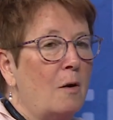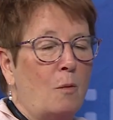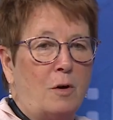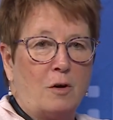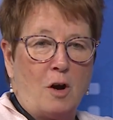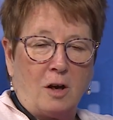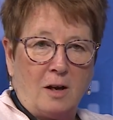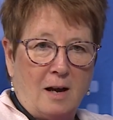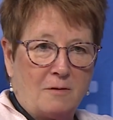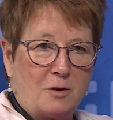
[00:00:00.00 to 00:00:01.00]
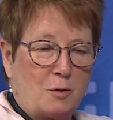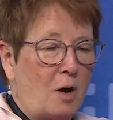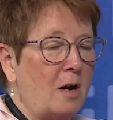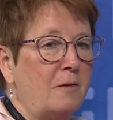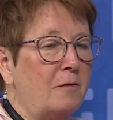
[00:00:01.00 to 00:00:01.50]
We're not going to have to
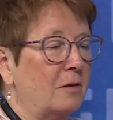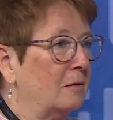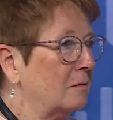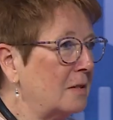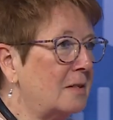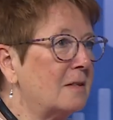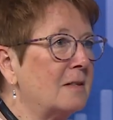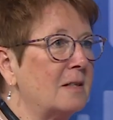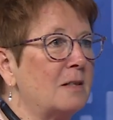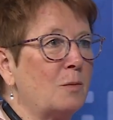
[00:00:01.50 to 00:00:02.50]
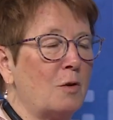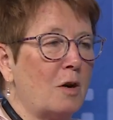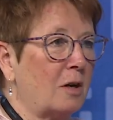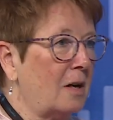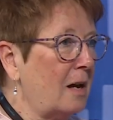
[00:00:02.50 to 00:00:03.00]
drive distances. We're
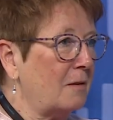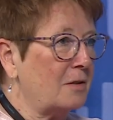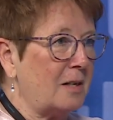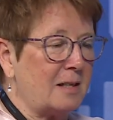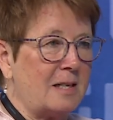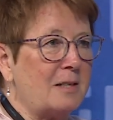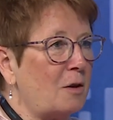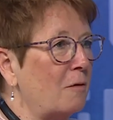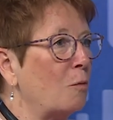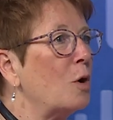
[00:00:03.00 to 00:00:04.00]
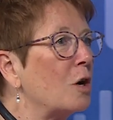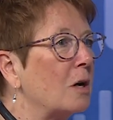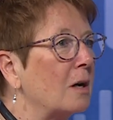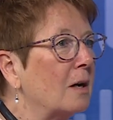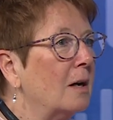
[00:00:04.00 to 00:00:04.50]
not going to have to take days off work.